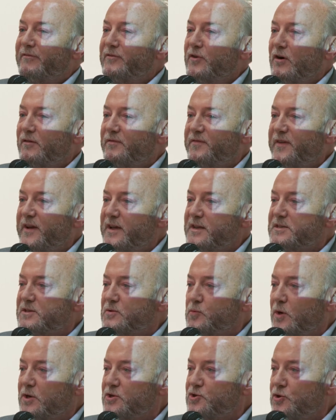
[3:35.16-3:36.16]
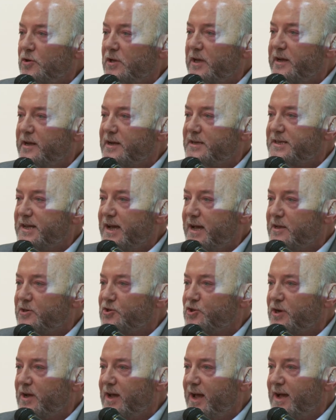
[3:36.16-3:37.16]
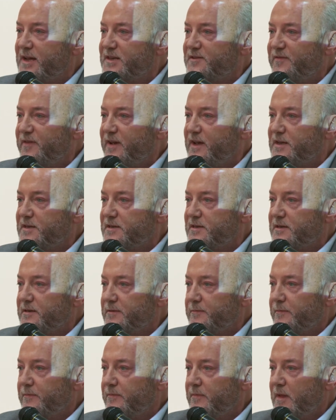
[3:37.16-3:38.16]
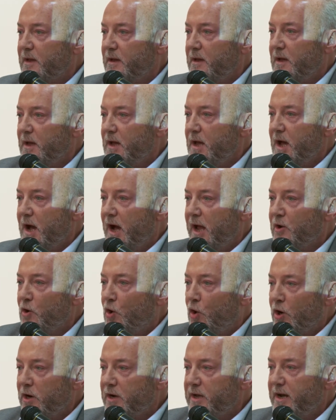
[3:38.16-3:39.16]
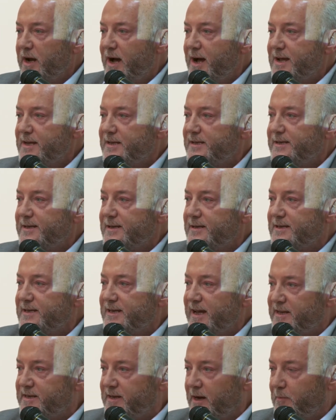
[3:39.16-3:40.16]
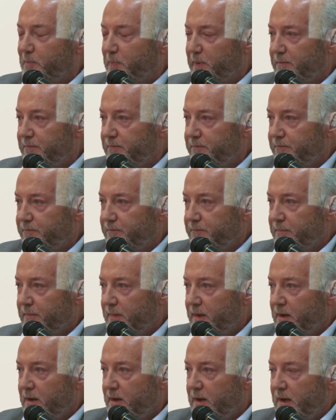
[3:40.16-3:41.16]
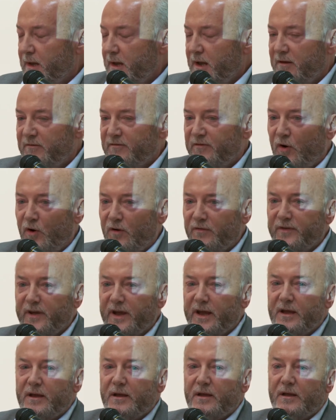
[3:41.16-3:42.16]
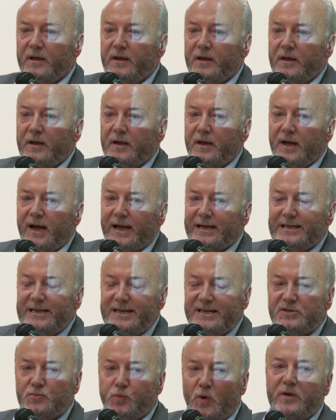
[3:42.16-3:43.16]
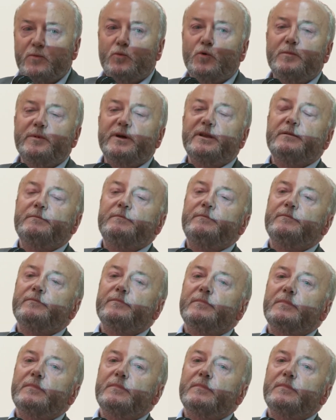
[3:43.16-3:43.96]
not faced what Julian Assange has faced. An organised setup involving at least one woman